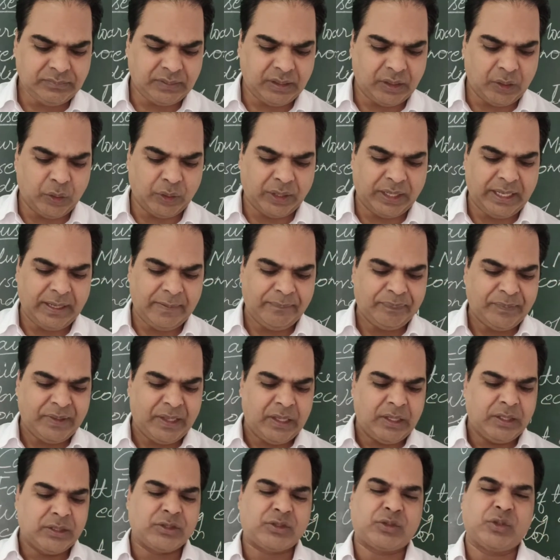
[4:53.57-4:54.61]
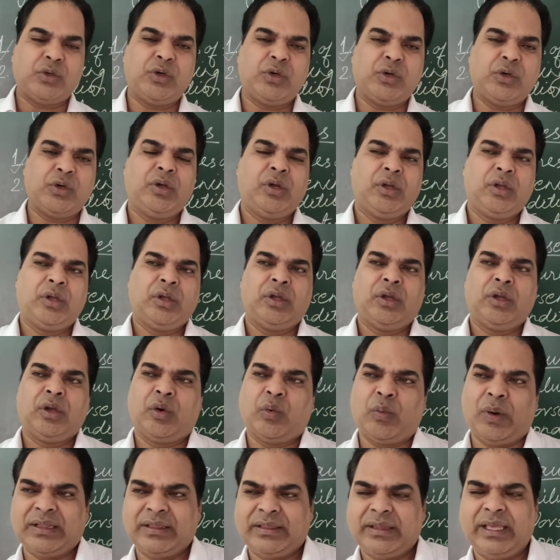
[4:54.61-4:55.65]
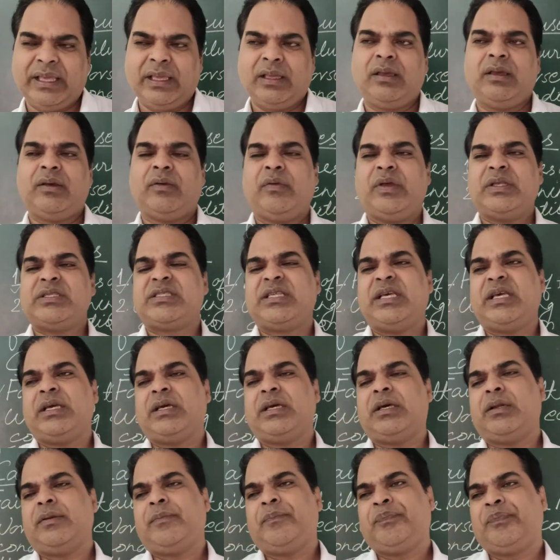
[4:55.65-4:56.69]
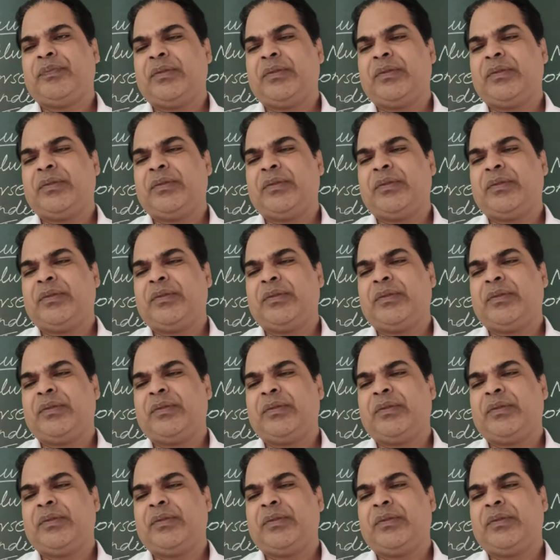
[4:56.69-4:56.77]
Okay, so one thing is there,